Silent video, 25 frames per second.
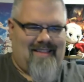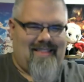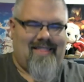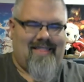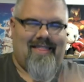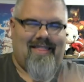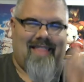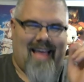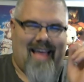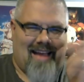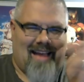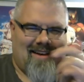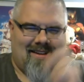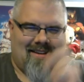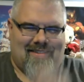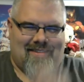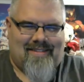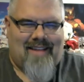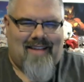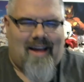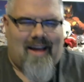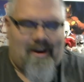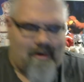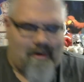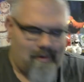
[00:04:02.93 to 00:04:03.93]
That does
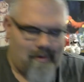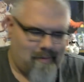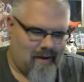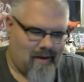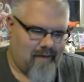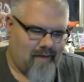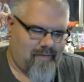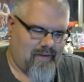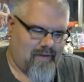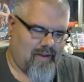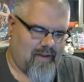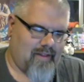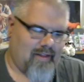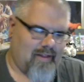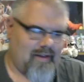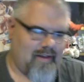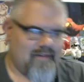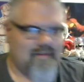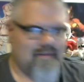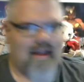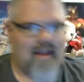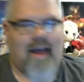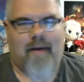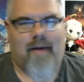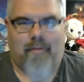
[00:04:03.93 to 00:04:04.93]
not hurt my
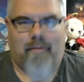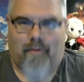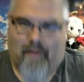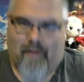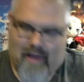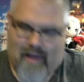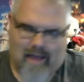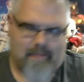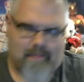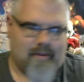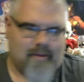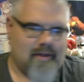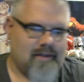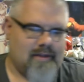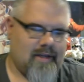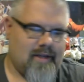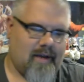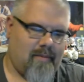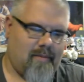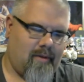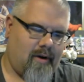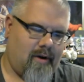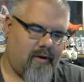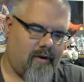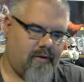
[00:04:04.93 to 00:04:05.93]
feelings. I will happily take a
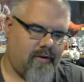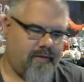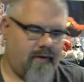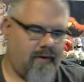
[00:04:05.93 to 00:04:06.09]
merge for